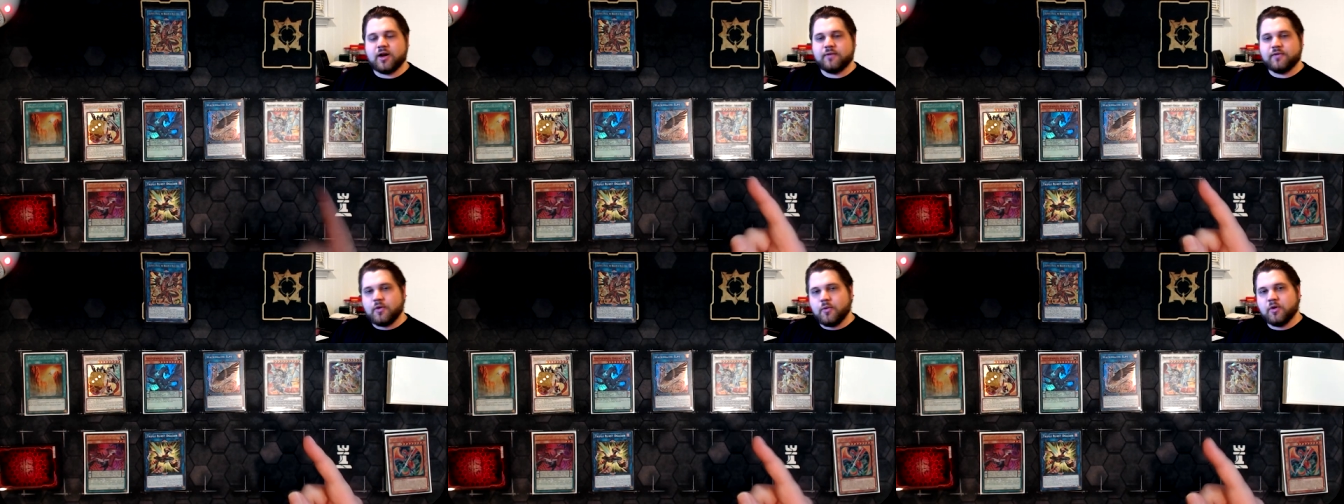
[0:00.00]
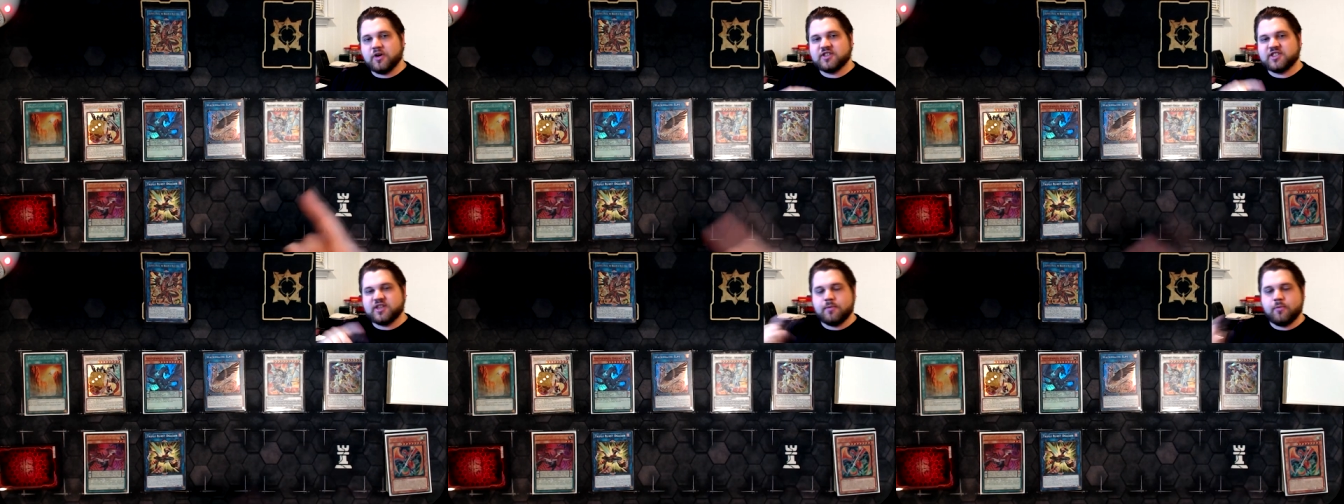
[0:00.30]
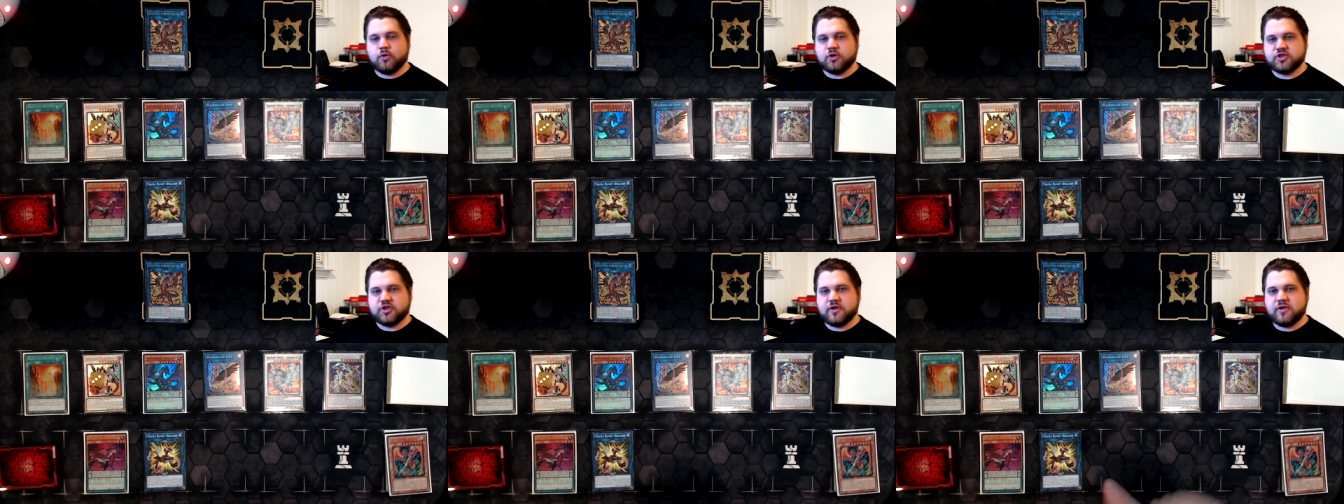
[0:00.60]
the channel if you
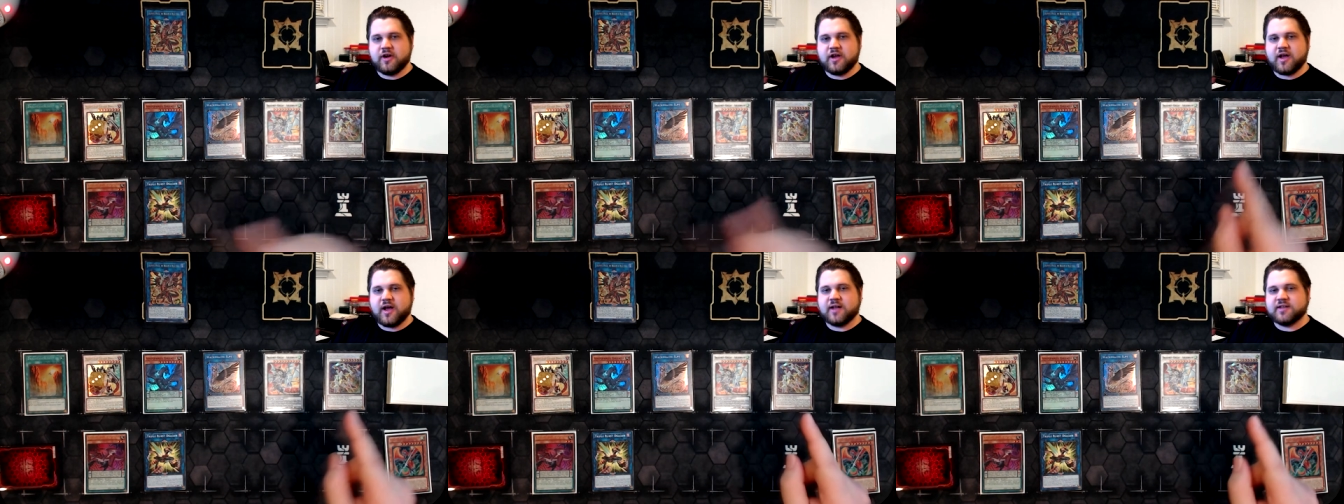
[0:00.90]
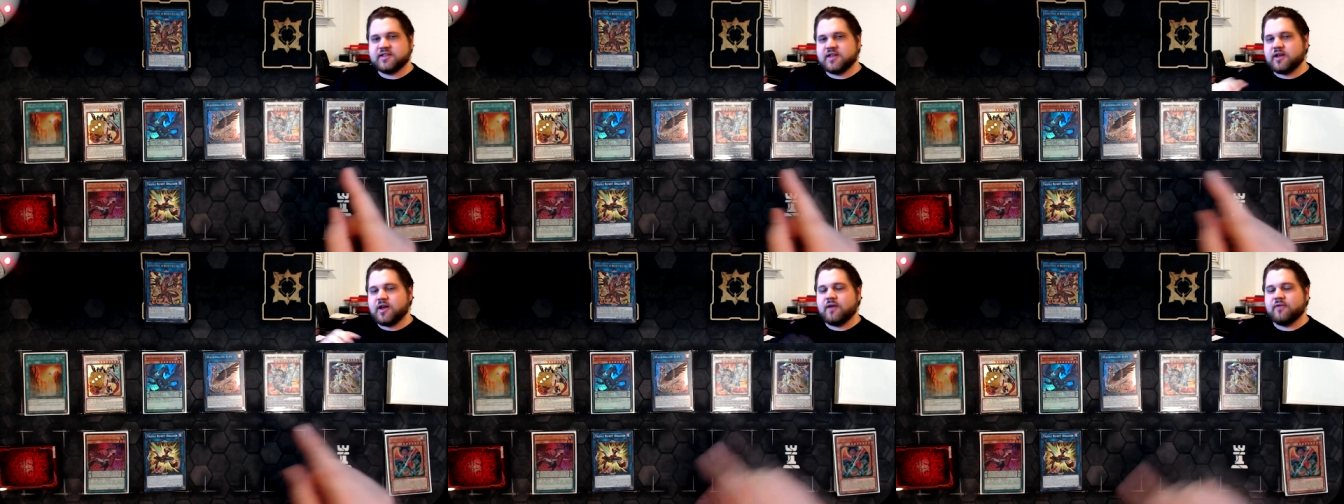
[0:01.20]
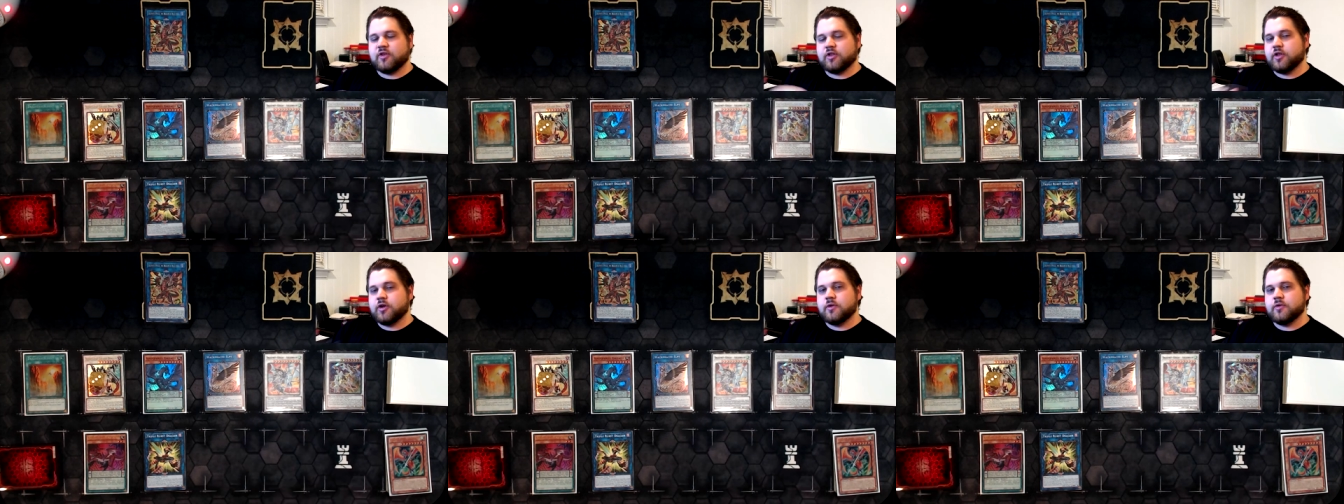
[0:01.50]
want to see more Dragunity
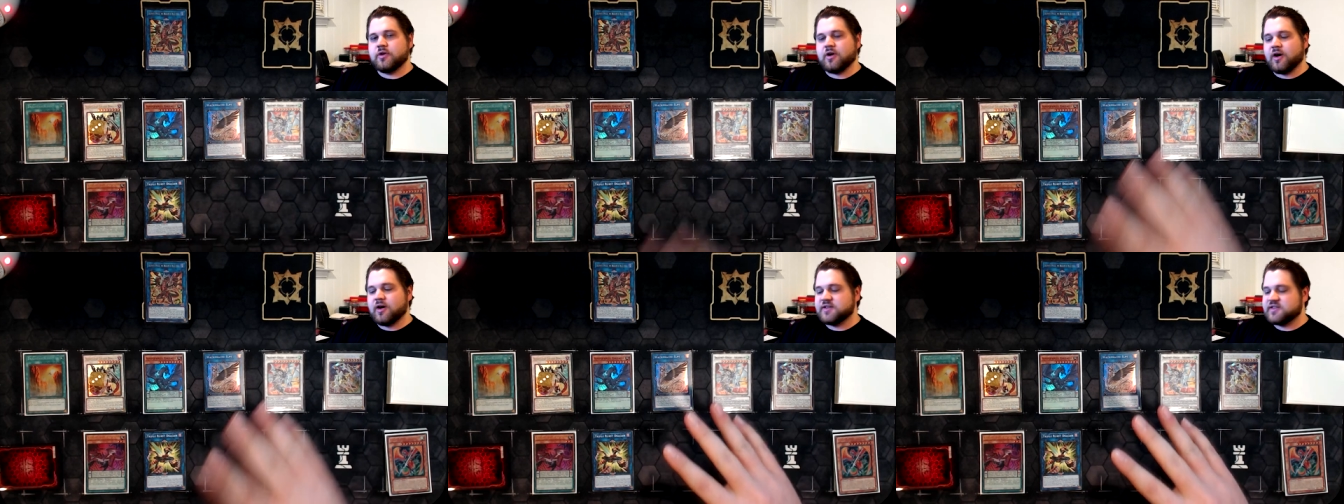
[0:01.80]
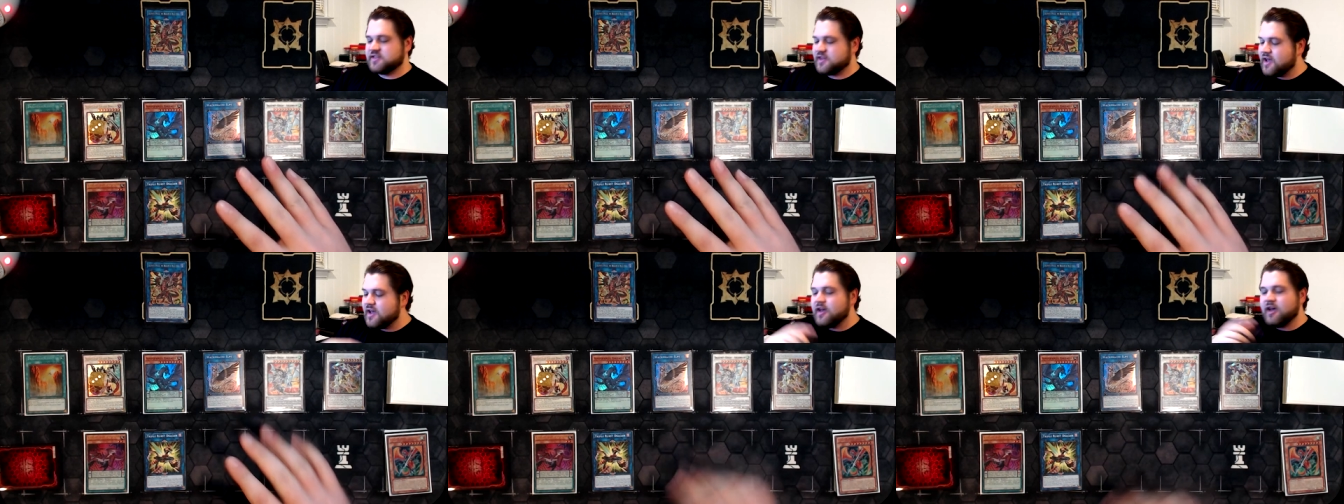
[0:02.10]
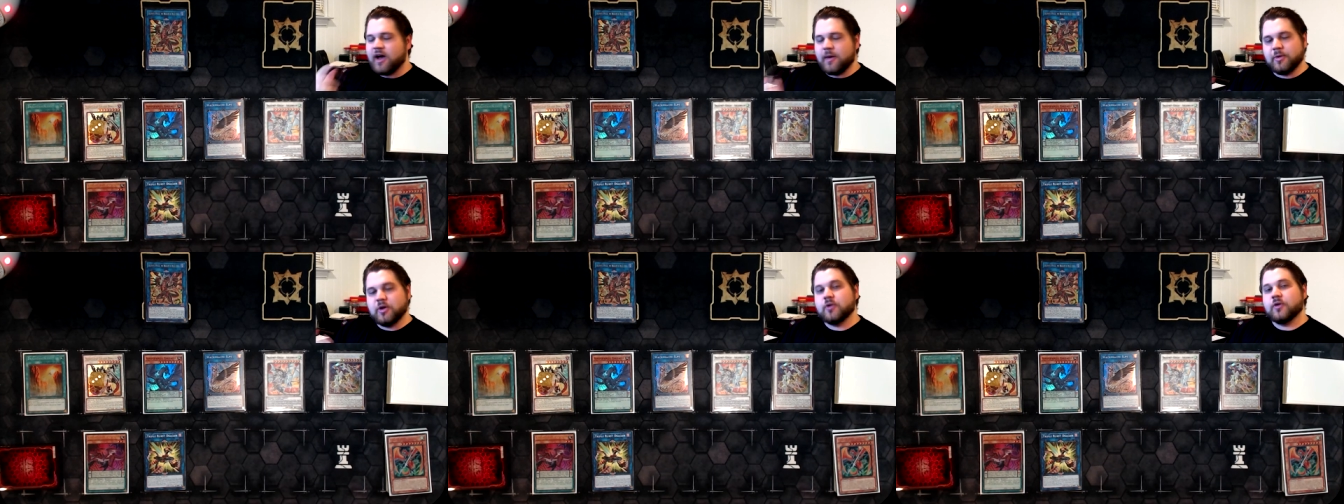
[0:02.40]
content covering the new cards.